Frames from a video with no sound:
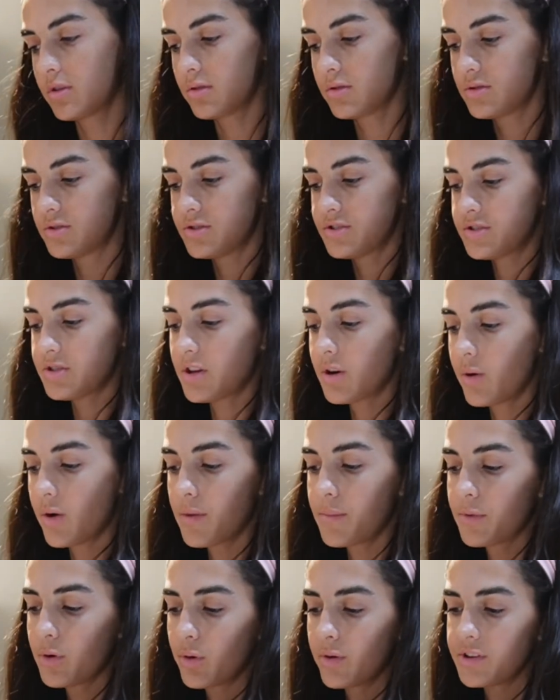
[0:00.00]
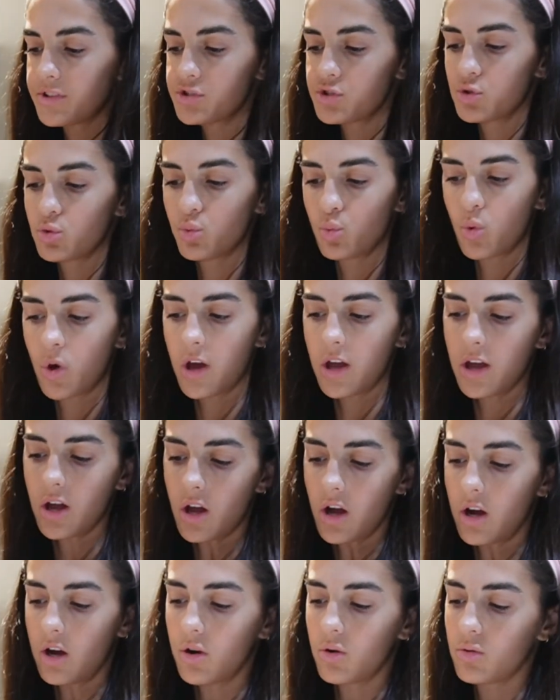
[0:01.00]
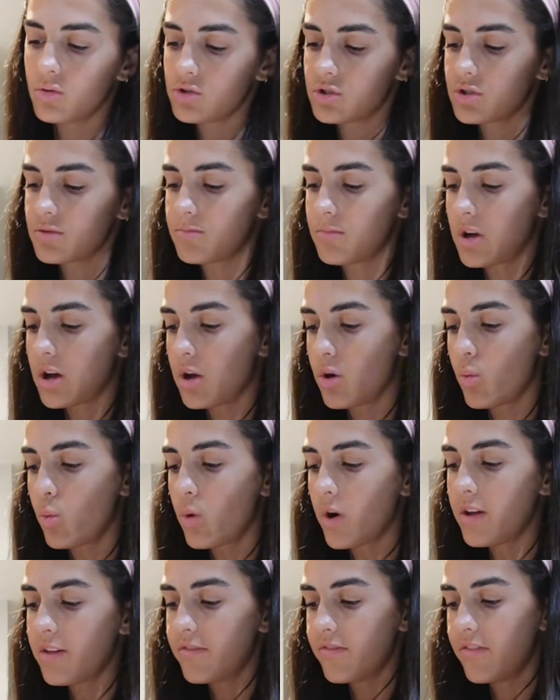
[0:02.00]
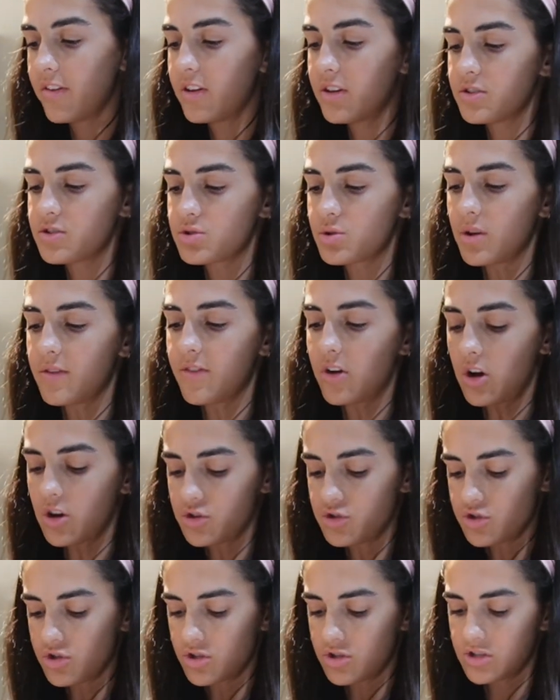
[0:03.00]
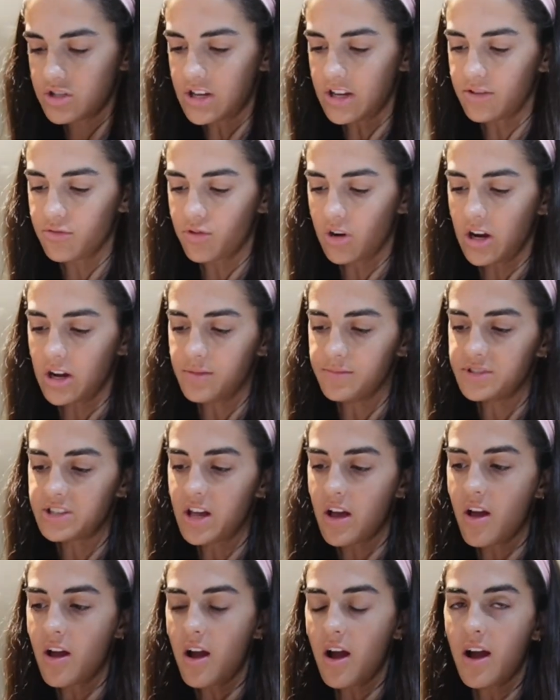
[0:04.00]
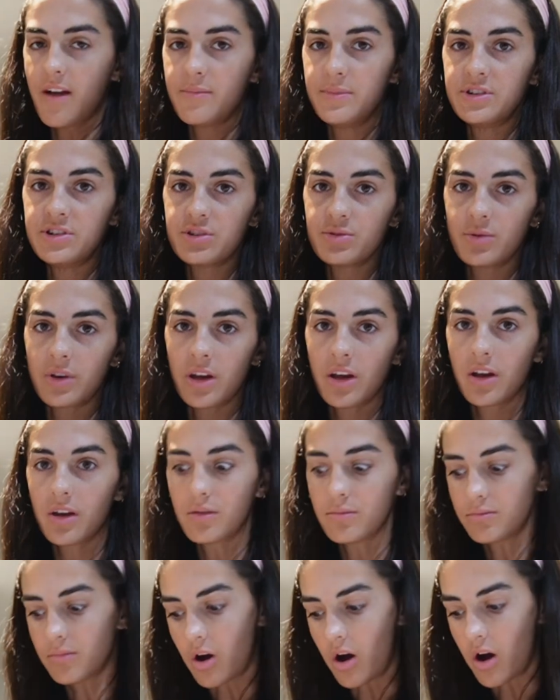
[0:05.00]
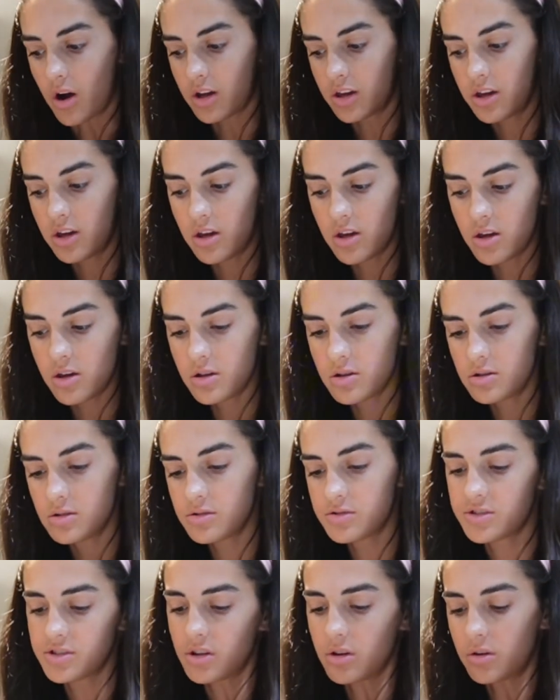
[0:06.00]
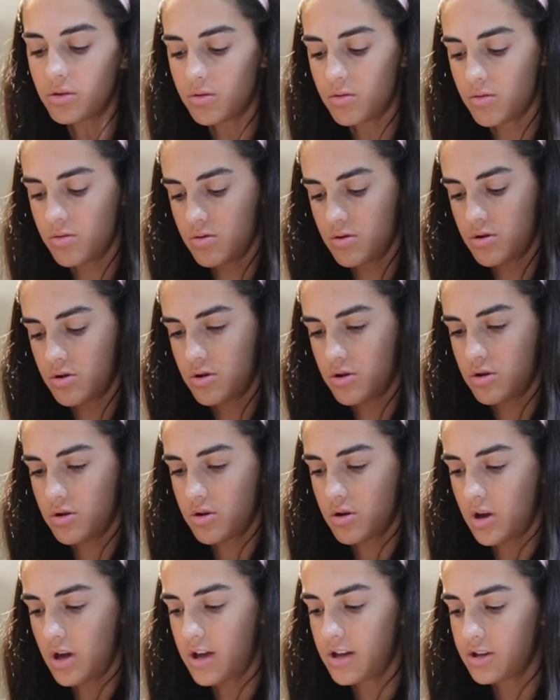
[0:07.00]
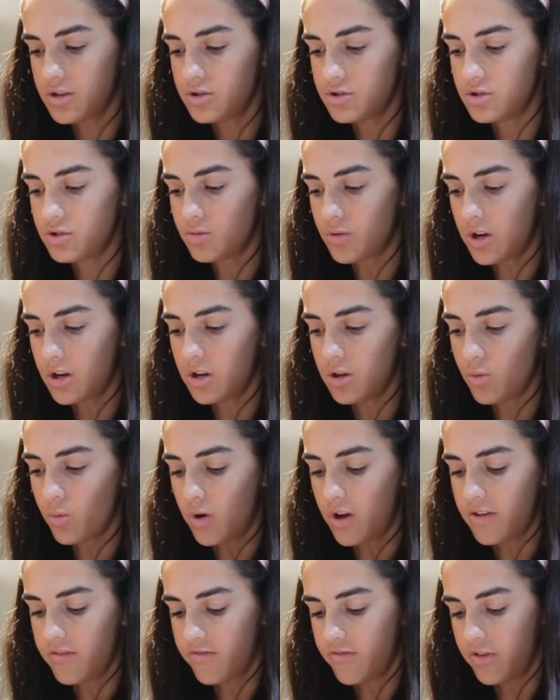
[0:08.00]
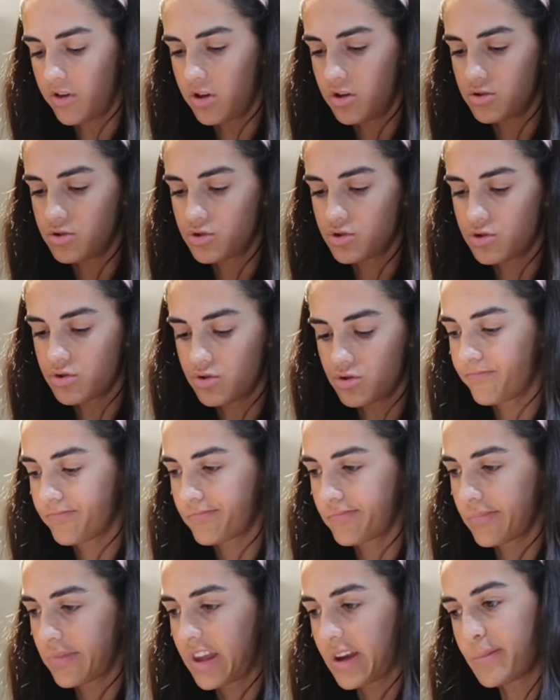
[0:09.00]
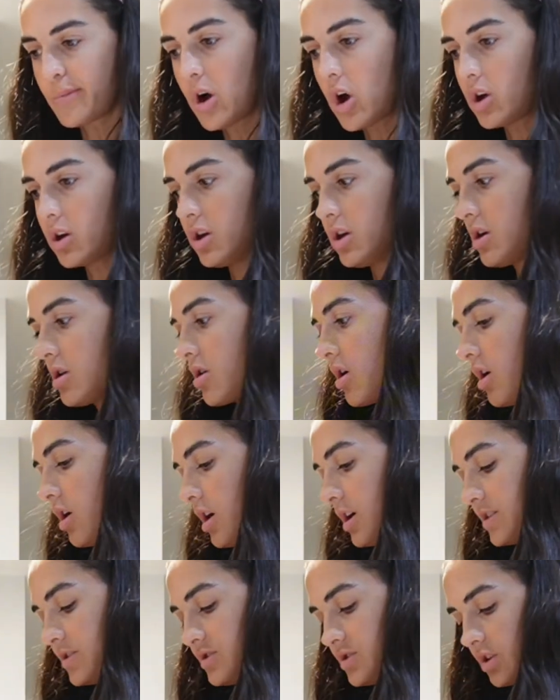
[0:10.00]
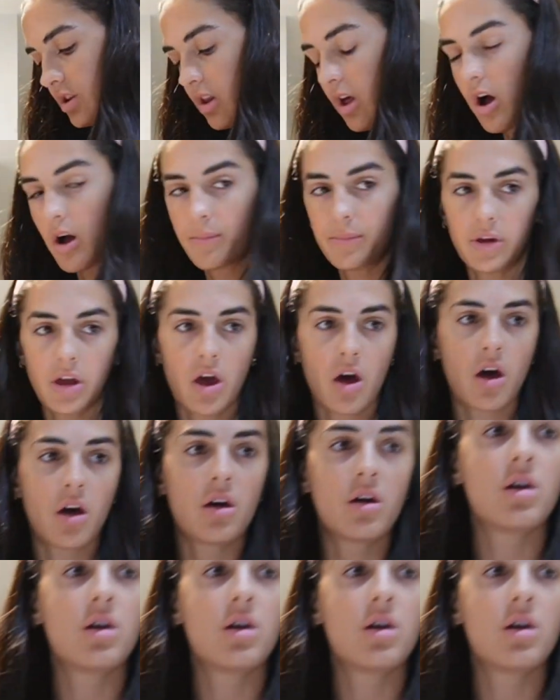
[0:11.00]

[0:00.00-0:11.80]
So I'm going to weigh out my whitefish. So I have 110 grams. I've been doing mahi, so I can do any whitefish, like mahi, cod, tilapia,